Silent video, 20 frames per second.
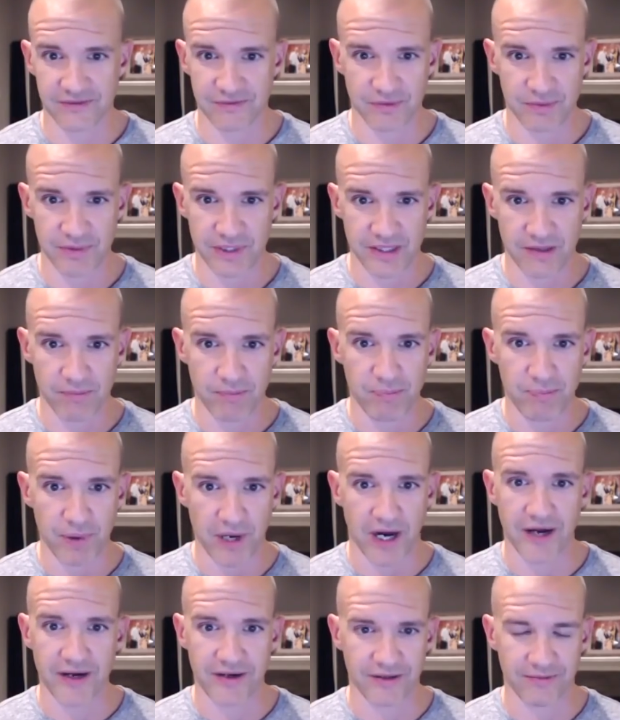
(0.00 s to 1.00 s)
would be the
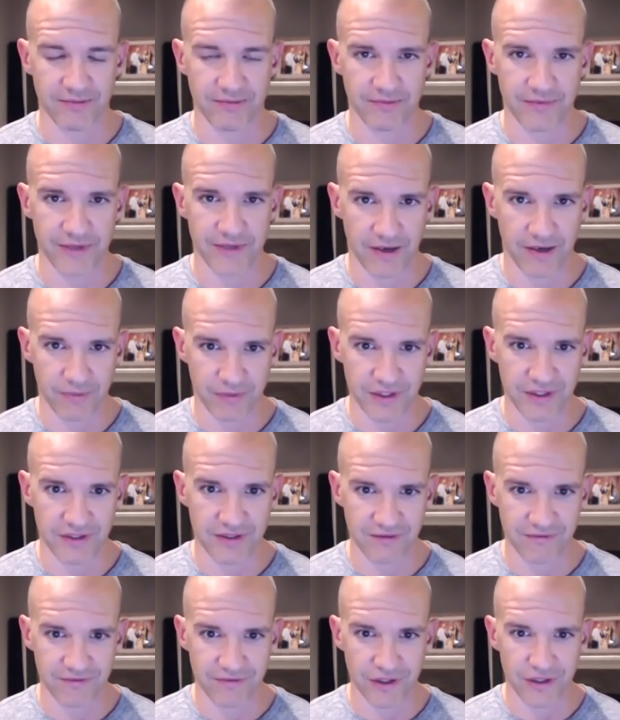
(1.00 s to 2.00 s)
bottom that we
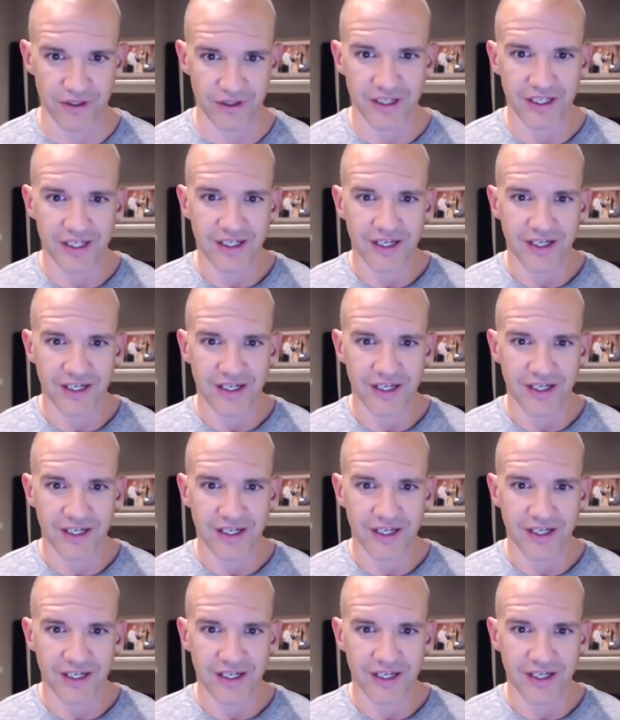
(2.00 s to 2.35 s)
convert.